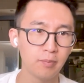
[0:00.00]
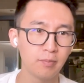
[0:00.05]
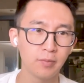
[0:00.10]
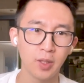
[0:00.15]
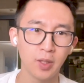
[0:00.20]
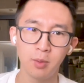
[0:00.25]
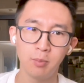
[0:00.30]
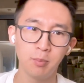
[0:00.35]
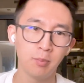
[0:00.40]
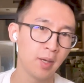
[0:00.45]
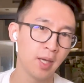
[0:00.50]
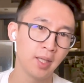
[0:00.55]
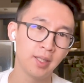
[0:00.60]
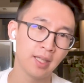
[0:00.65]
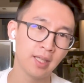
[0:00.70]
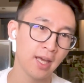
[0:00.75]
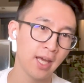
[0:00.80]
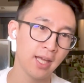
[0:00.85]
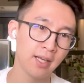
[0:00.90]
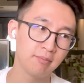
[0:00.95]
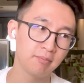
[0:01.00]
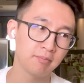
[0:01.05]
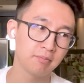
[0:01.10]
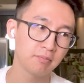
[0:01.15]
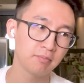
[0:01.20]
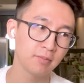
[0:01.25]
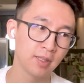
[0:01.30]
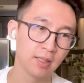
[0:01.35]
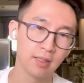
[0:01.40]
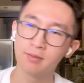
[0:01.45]
it meant that,
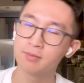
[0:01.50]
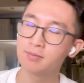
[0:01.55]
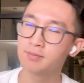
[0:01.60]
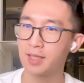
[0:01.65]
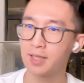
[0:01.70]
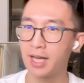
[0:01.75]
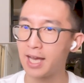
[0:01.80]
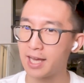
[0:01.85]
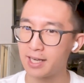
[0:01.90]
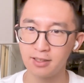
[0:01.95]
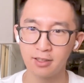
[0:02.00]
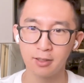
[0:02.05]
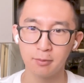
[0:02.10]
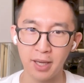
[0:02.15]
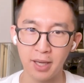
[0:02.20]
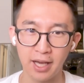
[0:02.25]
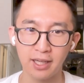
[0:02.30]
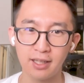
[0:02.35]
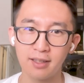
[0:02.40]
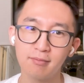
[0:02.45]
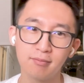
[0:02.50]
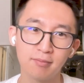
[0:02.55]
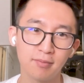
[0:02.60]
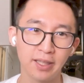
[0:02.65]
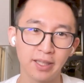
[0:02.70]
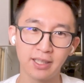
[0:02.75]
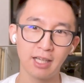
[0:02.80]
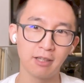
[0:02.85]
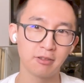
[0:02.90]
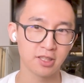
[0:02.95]
I had it in the bag,
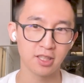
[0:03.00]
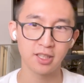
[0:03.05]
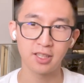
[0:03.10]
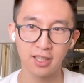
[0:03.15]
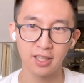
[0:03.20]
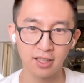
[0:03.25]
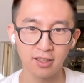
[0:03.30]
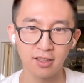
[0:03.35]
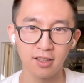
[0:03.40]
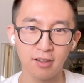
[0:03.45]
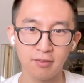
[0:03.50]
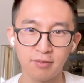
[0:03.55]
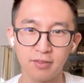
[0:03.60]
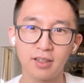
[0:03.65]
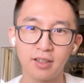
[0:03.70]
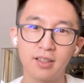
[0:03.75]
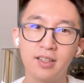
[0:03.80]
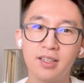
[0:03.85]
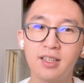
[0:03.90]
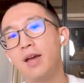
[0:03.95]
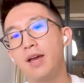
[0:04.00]
like I was going to get an offer.